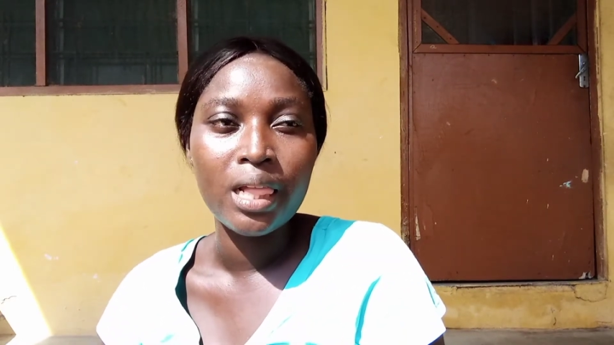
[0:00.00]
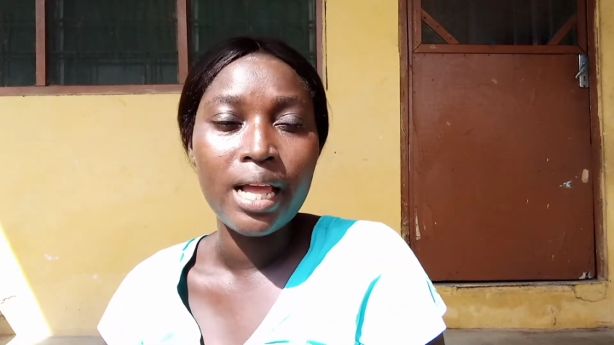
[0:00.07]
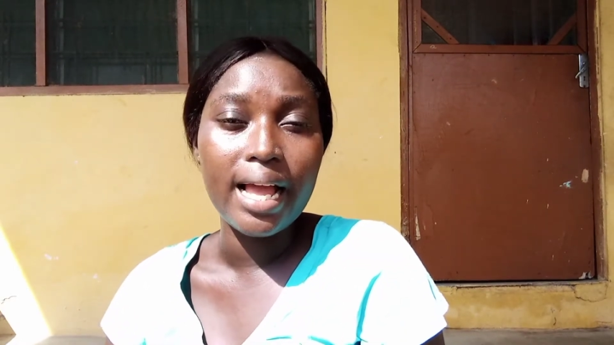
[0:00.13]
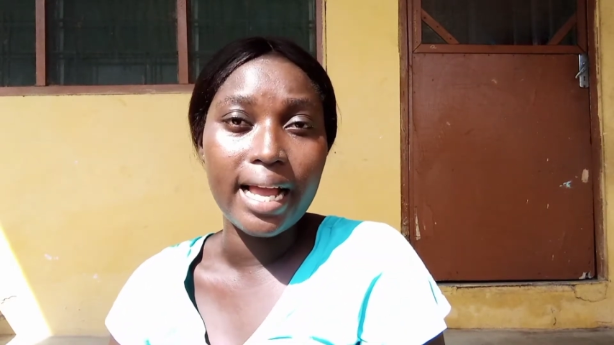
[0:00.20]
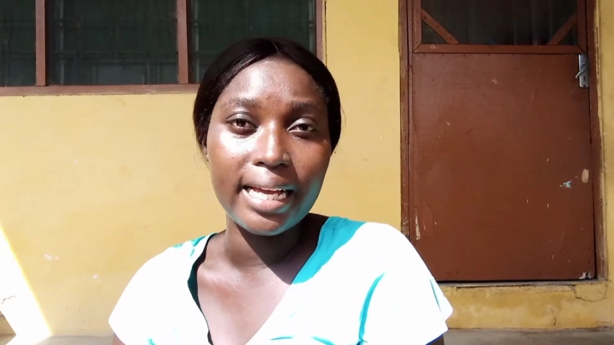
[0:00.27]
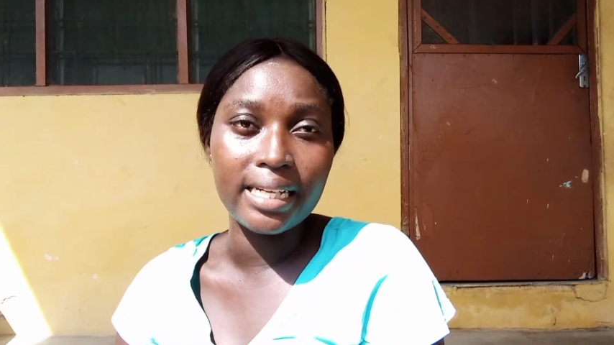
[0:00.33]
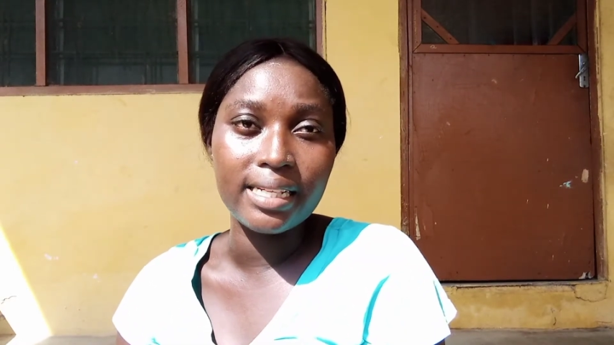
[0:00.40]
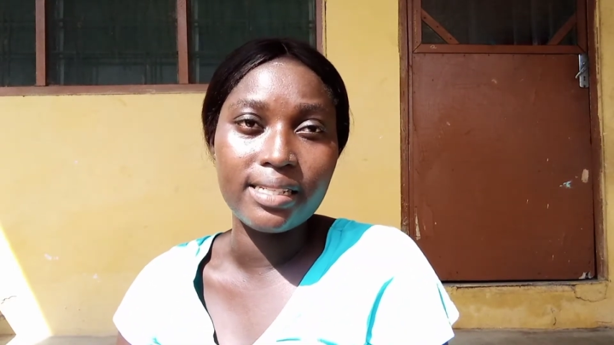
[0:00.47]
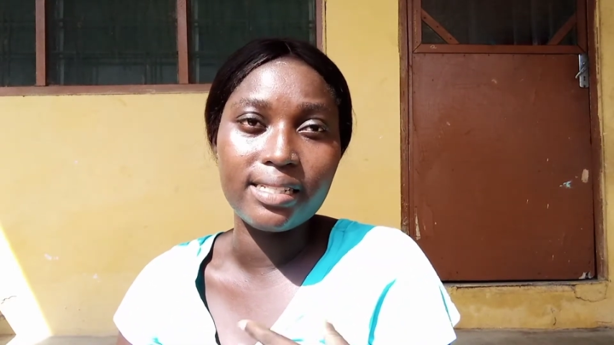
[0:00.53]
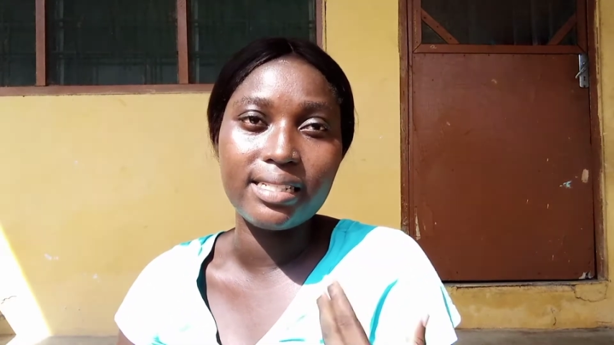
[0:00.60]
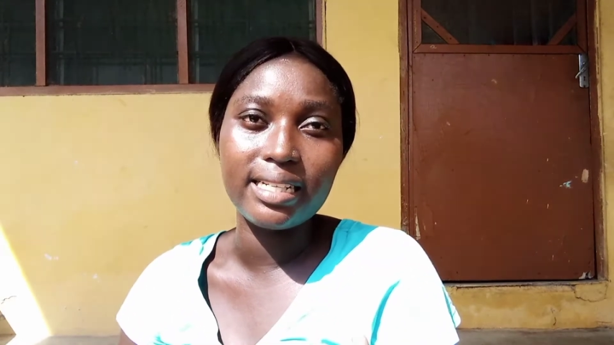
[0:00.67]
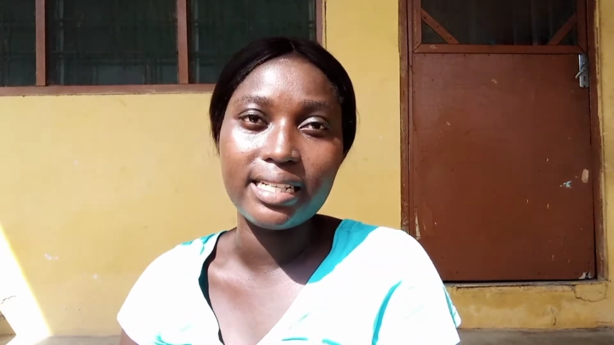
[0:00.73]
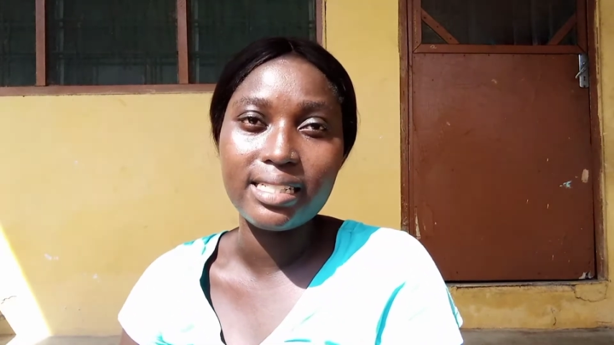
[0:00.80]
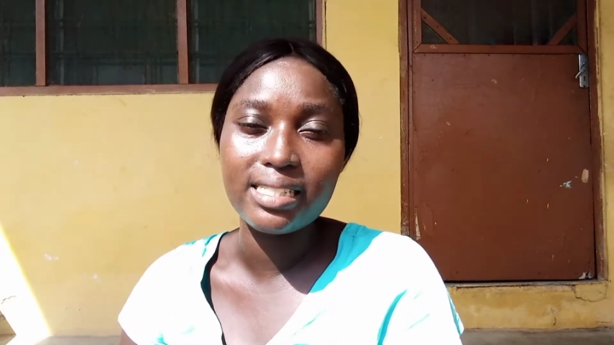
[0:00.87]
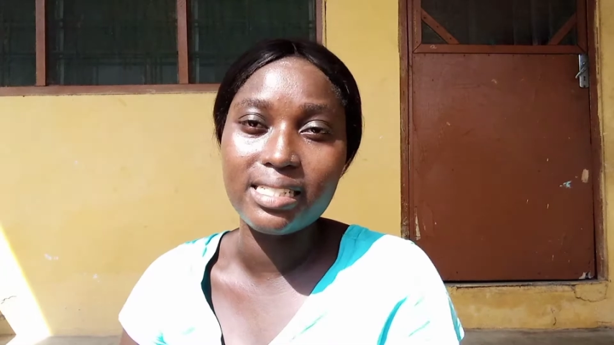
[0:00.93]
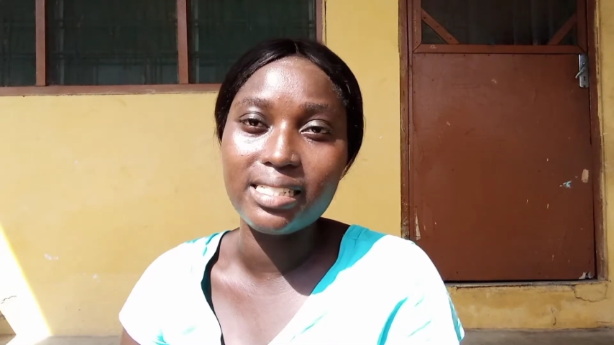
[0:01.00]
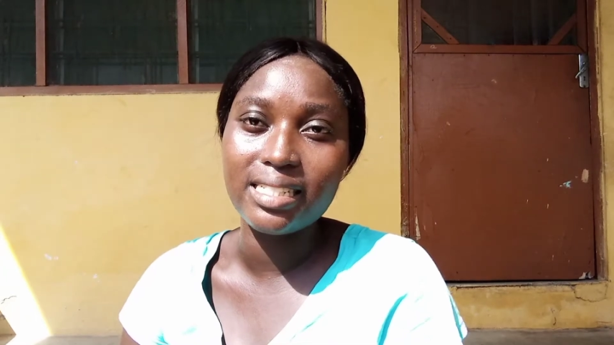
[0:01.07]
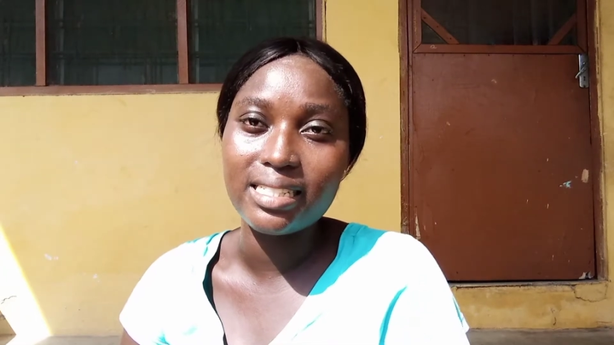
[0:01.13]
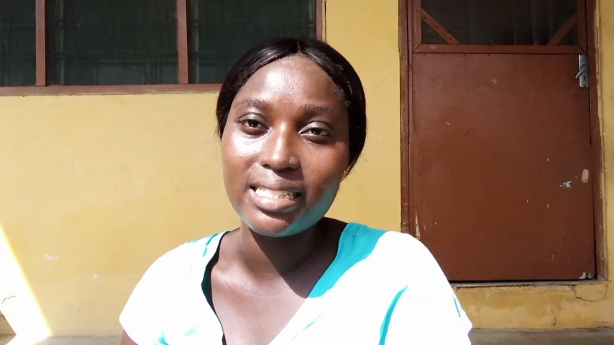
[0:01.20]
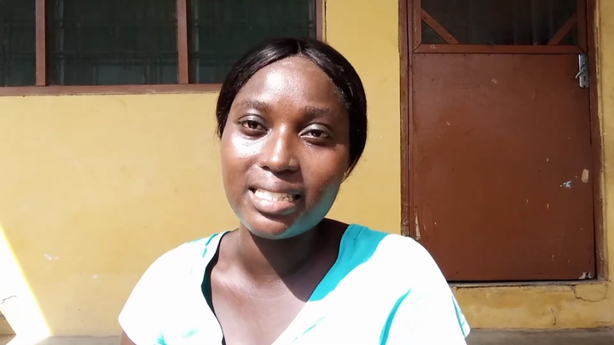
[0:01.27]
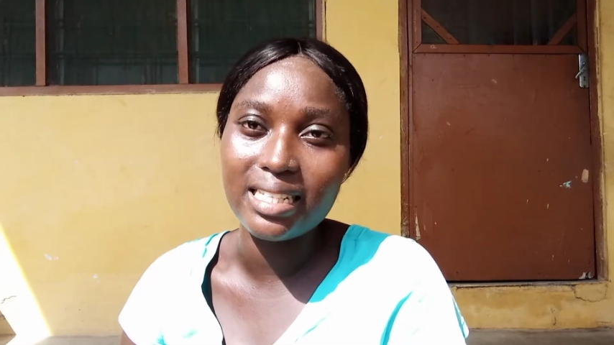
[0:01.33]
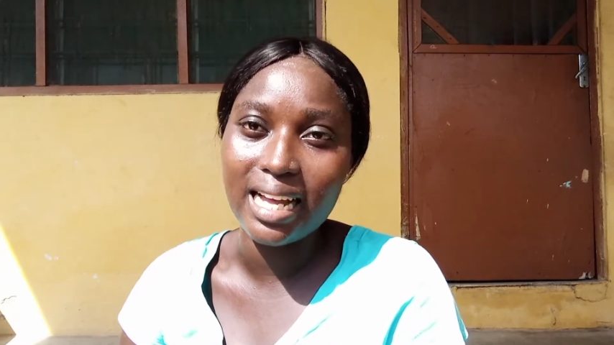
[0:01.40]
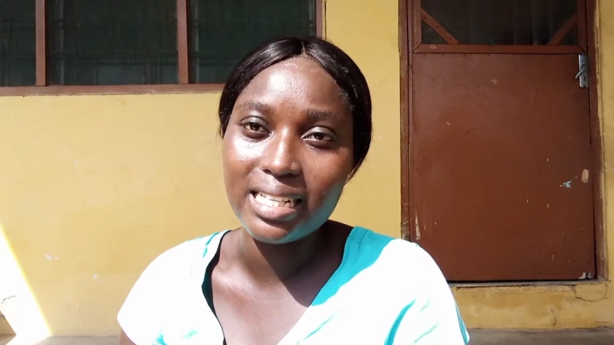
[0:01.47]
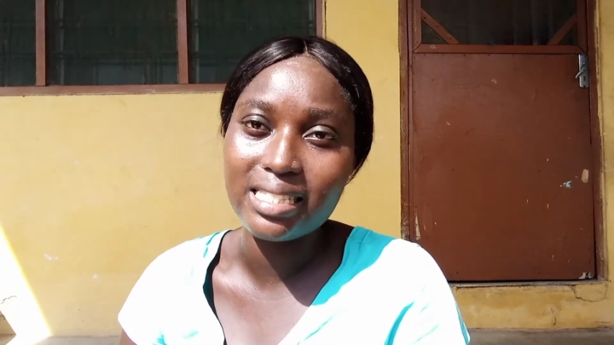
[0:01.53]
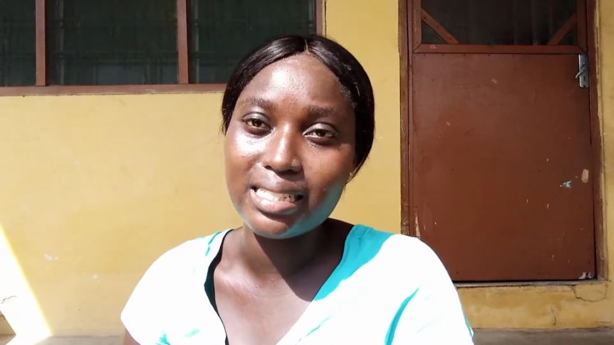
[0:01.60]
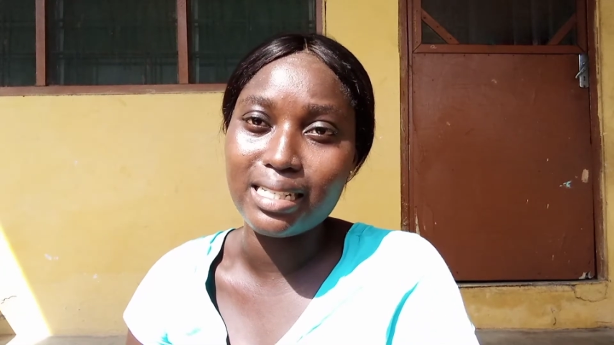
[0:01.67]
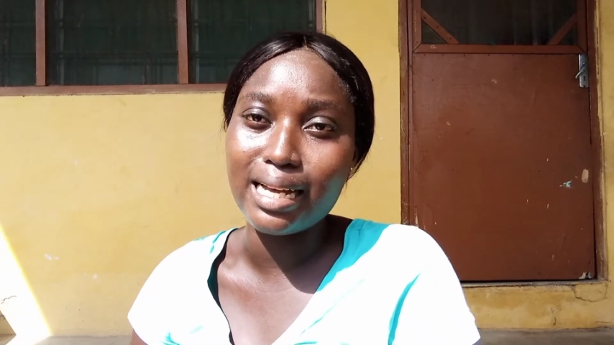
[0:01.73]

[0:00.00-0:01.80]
and this, that,